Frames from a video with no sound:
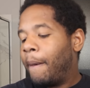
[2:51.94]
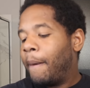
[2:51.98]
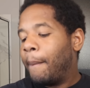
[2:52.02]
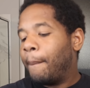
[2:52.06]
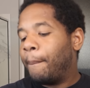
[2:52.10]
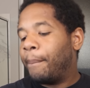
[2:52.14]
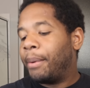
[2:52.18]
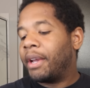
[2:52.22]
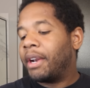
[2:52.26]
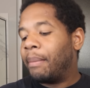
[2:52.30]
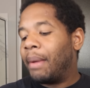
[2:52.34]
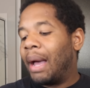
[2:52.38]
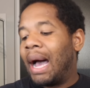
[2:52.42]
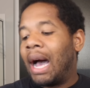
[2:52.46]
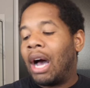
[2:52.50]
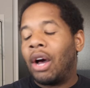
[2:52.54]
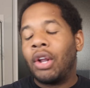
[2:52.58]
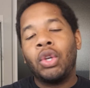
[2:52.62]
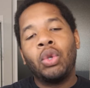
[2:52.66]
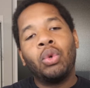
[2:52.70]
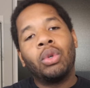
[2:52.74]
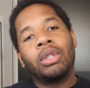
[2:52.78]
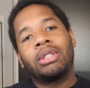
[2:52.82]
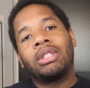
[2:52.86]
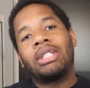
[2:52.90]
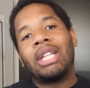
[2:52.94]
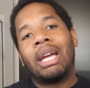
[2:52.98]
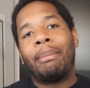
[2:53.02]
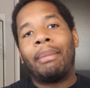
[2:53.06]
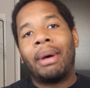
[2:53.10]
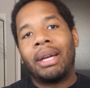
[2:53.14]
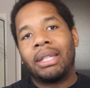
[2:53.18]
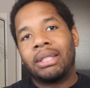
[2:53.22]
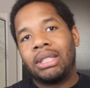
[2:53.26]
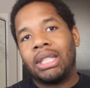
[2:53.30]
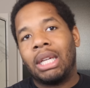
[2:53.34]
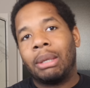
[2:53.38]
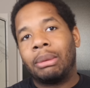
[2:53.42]
but I'll do it step
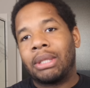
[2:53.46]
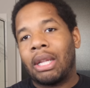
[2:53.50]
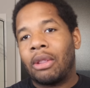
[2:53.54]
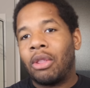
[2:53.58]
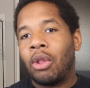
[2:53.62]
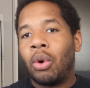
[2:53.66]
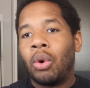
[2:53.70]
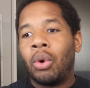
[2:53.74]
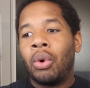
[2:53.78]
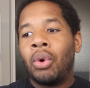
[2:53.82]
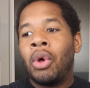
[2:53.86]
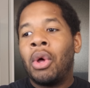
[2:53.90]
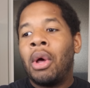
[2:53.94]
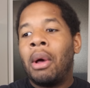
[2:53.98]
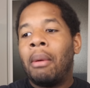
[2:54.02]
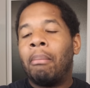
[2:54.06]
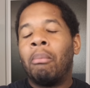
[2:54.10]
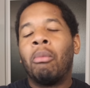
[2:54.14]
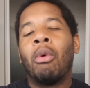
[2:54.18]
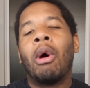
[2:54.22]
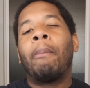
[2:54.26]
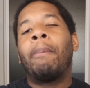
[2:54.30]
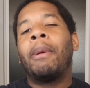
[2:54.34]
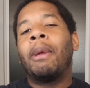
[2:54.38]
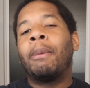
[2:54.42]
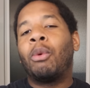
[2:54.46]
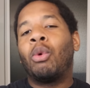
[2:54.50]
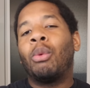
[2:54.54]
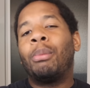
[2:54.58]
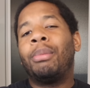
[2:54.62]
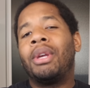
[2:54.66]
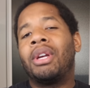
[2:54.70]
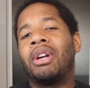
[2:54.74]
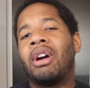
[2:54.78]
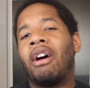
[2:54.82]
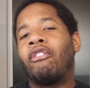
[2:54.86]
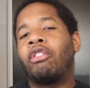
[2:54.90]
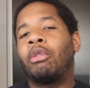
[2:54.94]
by step because I know more people will
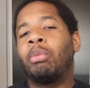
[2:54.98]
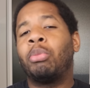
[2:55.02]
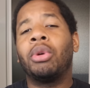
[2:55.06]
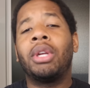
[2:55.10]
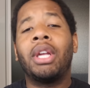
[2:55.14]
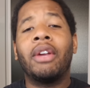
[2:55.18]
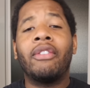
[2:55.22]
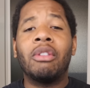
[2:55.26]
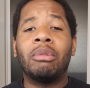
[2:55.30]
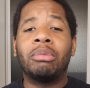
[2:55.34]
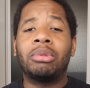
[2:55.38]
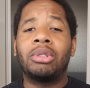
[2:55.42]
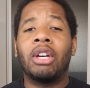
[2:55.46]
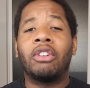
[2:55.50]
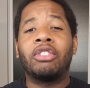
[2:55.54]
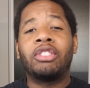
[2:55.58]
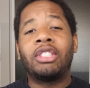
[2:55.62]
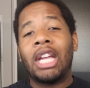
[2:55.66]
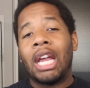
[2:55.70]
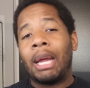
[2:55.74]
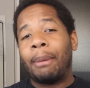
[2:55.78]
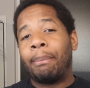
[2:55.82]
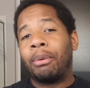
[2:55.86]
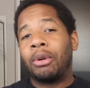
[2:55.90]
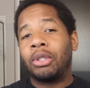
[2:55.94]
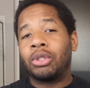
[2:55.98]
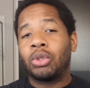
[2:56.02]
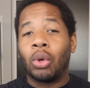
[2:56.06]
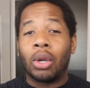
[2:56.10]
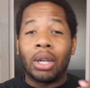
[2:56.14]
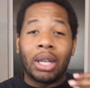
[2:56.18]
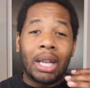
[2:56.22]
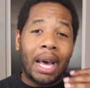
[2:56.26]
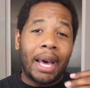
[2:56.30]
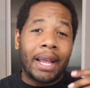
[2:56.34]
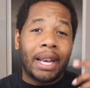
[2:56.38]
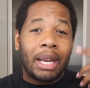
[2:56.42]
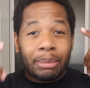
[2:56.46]
be comfortable giving themselves tapers or
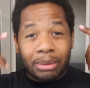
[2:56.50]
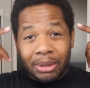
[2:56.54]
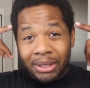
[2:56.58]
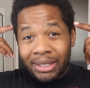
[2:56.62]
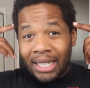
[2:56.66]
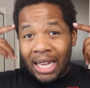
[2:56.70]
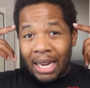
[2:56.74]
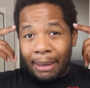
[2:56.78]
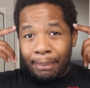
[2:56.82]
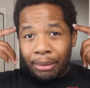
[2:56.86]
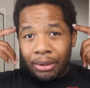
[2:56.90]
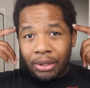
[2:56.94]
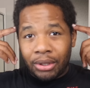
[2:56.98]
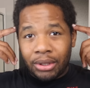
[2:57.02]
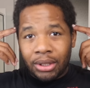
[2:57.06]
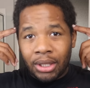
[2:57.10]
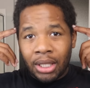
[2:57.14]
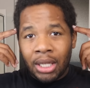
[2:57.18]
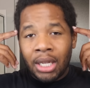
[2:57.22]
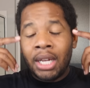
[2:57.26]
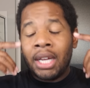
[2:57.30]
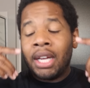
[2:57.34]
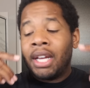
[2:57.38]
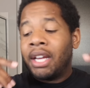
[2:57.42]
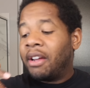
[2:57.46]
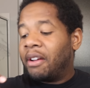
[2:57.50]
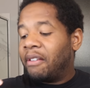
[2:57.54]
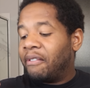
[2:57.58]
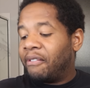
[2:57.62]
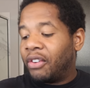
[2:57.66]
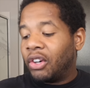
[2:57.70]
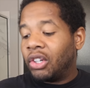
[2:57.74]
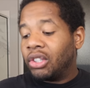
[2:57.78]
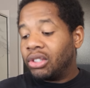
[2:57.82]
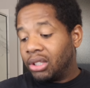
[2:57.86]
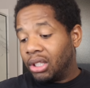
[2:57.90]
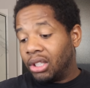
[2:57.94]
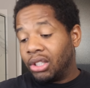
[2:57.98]
lineups and tapers
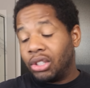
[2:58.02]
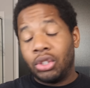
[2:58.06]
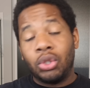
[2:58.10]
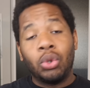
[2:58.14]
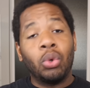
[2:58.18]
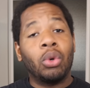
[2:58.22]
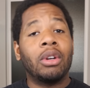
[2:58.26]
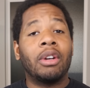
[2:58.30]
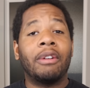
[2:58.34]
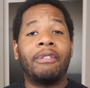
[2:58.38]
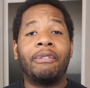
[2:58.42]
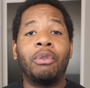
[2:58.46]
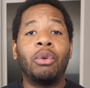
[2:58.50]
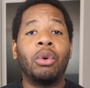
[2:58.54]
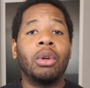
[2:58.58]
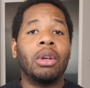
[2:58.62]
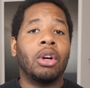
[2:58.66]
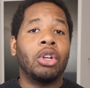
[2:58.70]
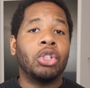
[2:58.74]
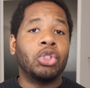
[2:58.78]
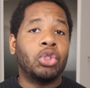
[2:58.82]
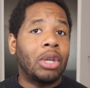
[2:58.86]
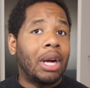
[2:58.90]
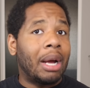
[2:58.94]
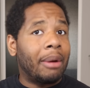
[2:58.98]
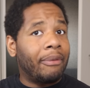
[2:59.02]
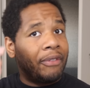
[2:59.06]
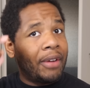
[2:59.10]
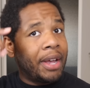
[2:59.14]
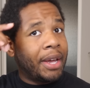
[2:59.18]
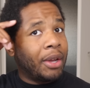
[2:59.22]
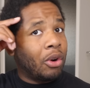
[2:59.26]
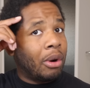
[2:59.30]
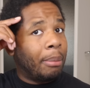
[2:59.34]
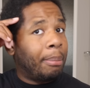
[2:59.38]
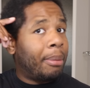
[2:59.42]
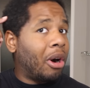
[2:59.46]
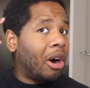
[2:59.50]
versus doing a full-on drop
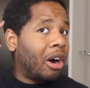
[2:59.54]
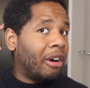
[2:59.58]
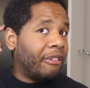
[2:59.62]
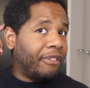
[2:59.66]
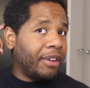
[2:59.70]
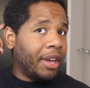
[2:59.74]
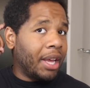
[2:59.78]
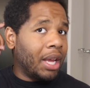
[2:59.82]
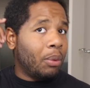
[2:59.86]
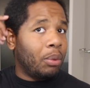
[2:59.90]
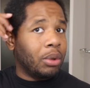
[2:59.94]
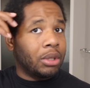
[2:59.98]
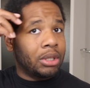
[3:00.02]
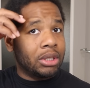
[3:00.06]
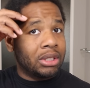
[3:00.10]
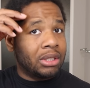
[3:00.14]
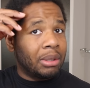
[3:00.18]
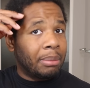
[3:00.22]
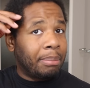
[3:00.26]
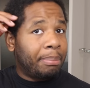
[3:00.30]
fade or bald fade, which is the